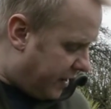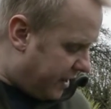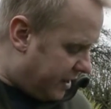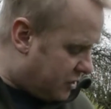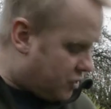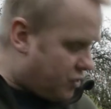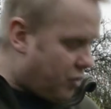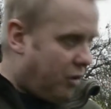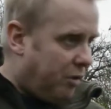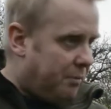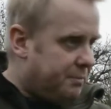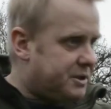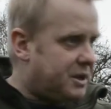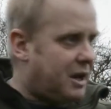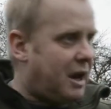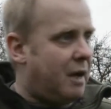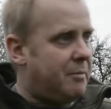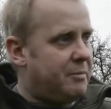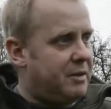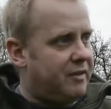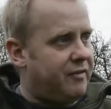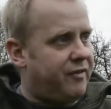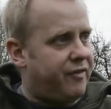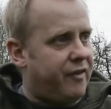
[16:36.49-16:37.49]
drop's
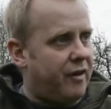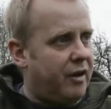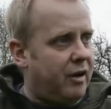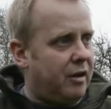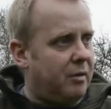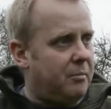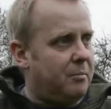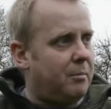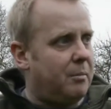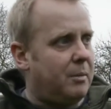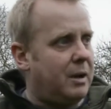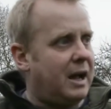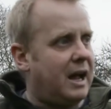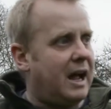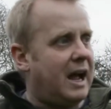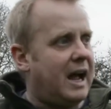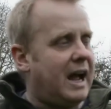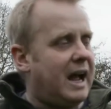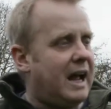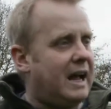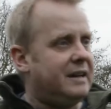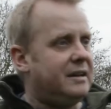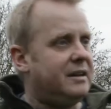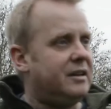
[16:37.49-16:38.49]
coming from,
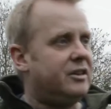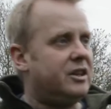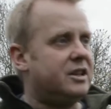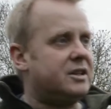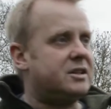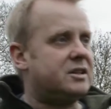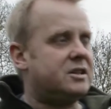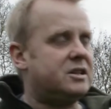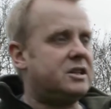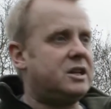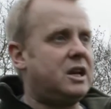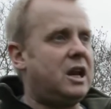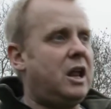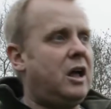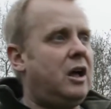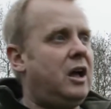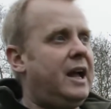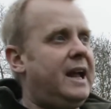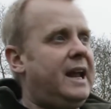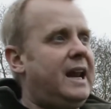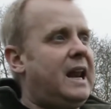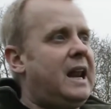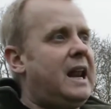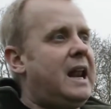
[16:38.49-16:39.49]
and the
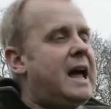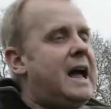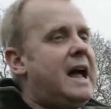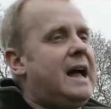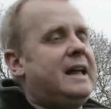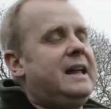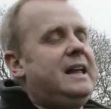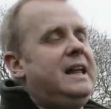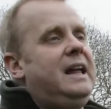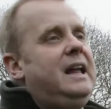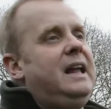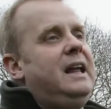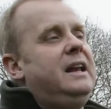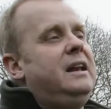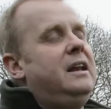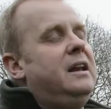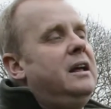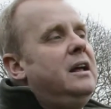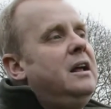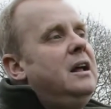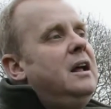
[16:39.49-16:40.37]
slight lack in